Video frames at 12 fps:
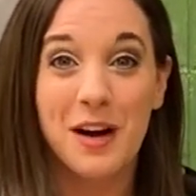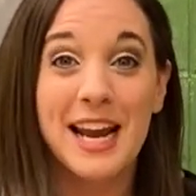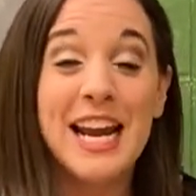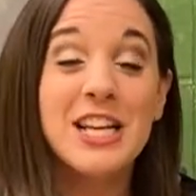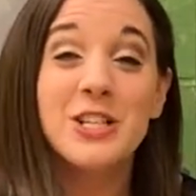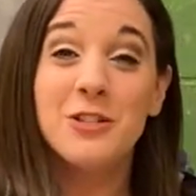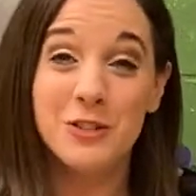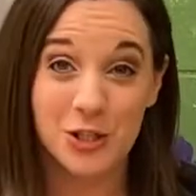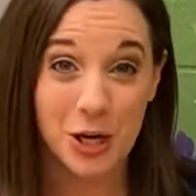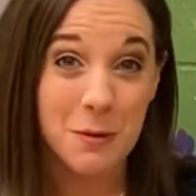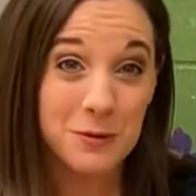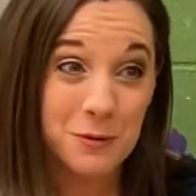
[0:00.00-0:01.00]
He
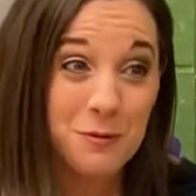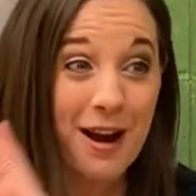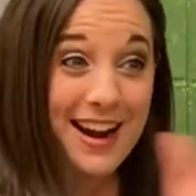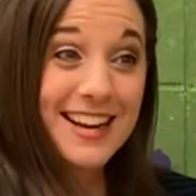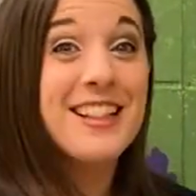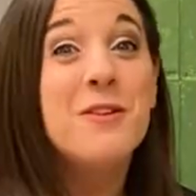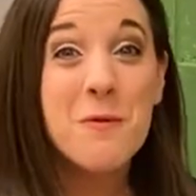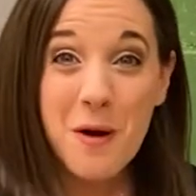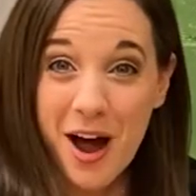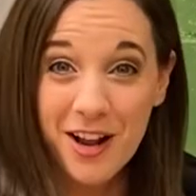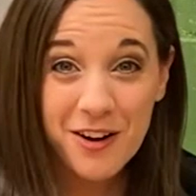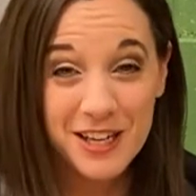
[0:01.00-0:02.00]
jumped right in the
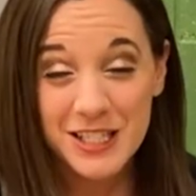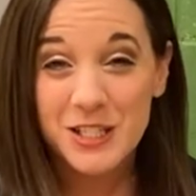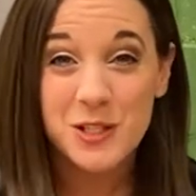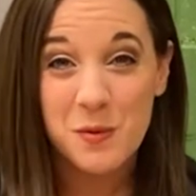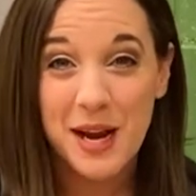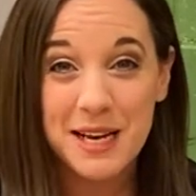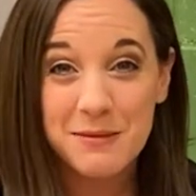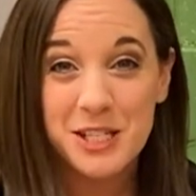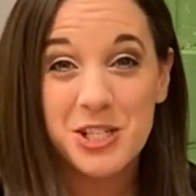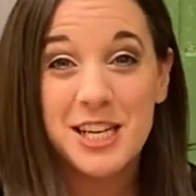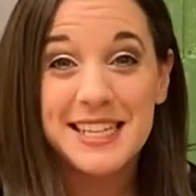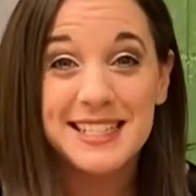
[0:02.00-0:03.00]
water and swam to
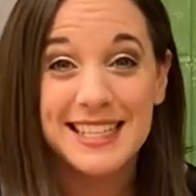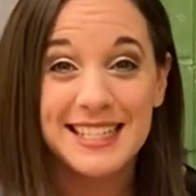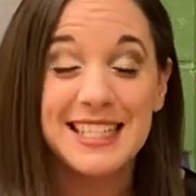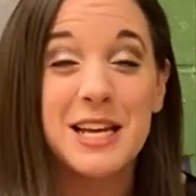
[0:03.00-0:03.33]
Jesus.